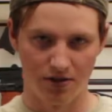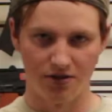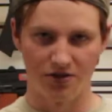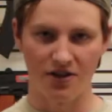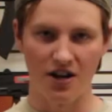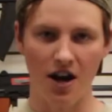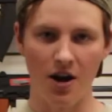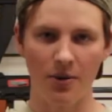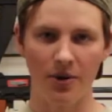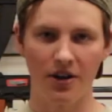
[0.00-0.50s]
So
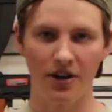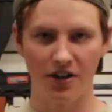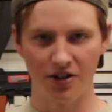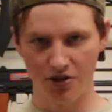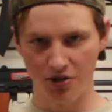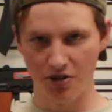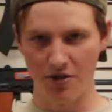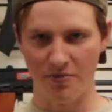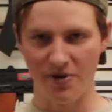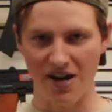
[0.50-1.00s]
now we're going
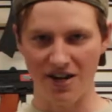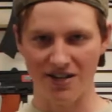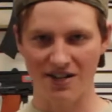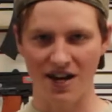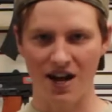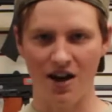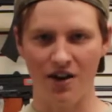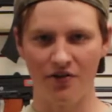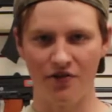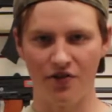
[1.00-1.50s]
to do the
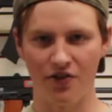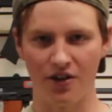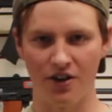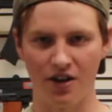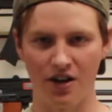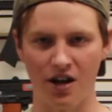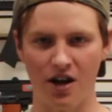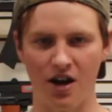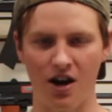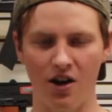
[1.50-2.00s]
breakdown for
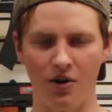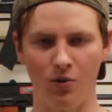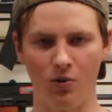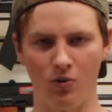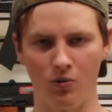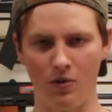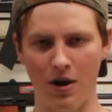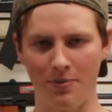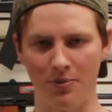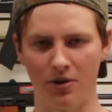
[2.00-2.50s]
the
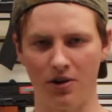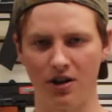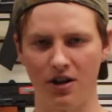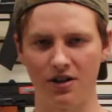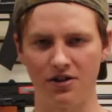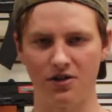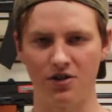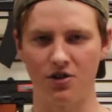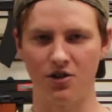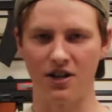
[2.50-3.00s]

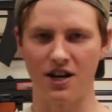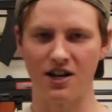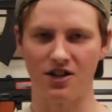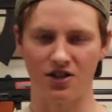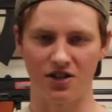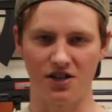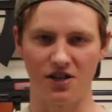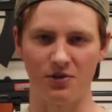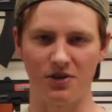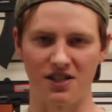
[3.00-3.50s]
replica so you can
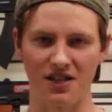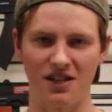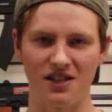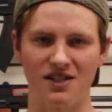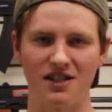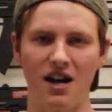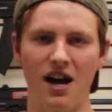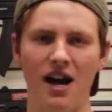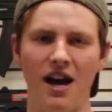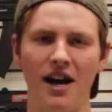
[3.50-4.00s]
actually see what's
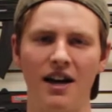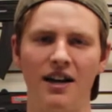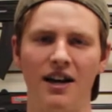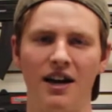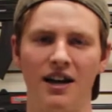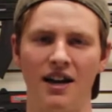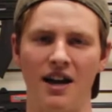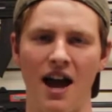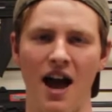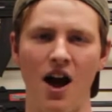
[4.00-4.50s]
inside
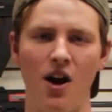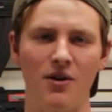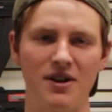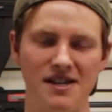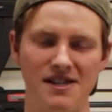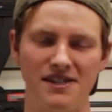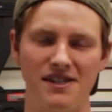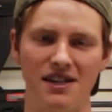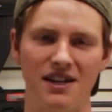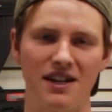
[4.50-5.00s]
and how
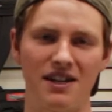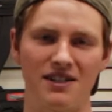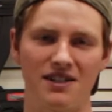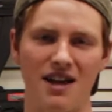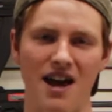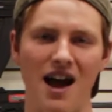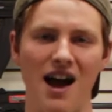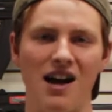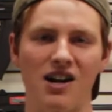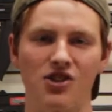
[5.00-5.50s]
easy it is
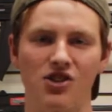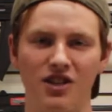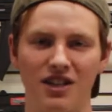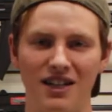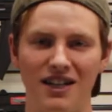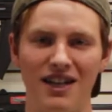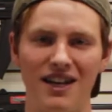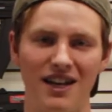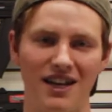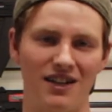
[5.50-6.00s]
to actually
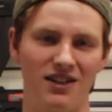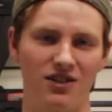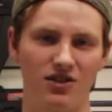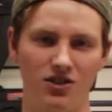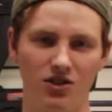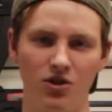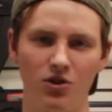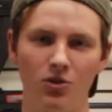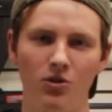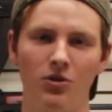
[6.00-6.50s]
get
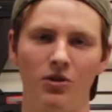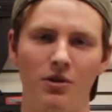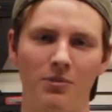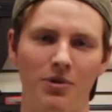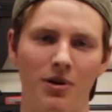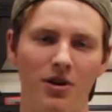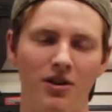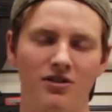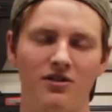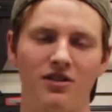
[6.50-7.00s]
to the
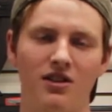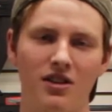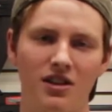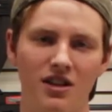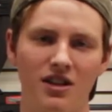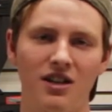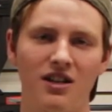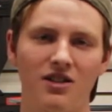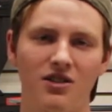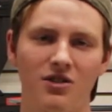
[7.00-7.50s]
parts that you
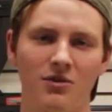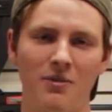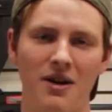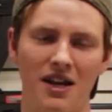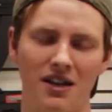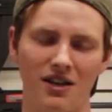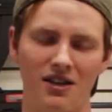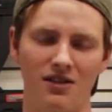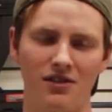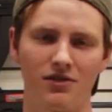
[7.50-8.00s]
need to
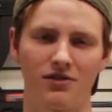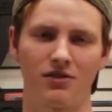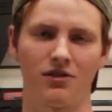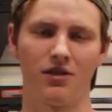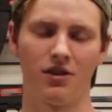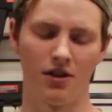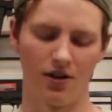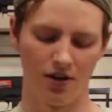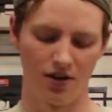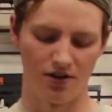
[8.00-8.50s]
maintenance.
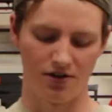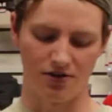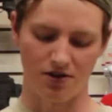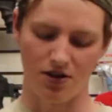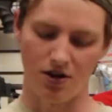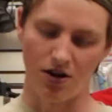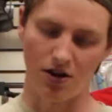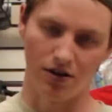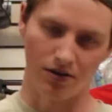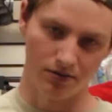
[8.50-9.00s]

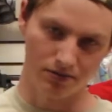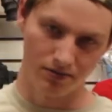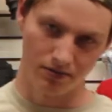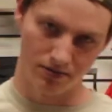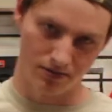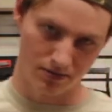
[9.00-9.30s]
So,